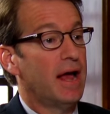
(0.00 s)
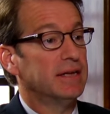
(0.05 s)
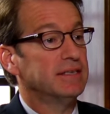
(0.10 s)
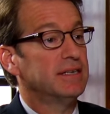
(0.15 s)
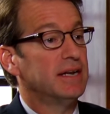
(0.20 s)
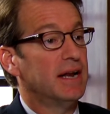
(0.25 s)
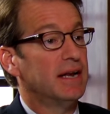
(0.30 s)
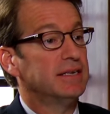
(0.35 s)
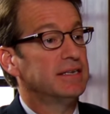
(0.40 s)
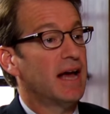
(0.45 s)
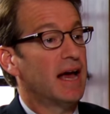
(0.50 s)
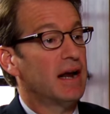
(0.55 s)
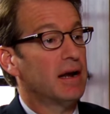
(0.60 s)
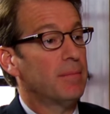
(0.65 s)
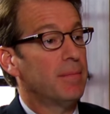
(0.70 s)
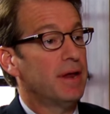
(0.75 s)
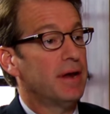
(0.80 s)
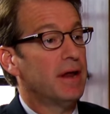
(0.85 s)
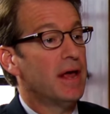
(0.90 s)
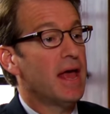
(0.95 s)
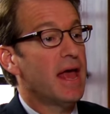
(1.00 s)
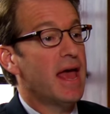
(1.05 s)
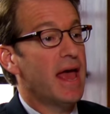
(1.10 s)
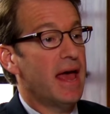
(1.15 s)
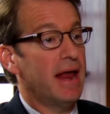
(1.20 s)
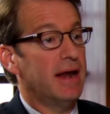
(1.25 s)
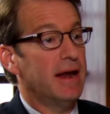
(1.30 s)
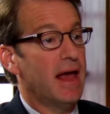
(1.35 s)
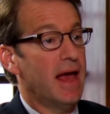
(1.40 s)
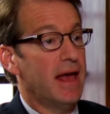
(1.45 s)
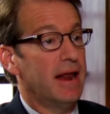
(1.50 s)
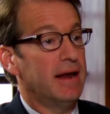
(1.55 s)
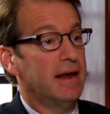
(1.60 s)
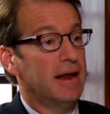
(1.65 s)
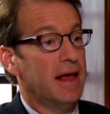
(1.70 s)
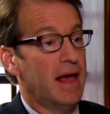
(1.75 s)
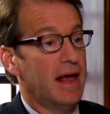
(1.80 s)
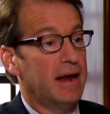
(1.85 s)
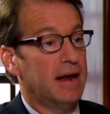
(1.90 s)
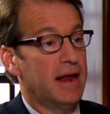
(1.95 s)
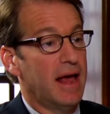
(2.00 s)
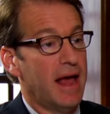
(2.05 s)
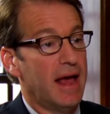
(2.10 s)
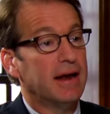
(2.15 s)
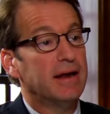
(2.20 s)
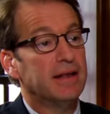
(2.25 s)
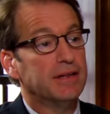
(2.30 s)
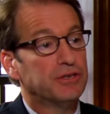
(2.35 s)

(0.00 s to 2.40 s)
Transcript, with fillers: as an entitlement and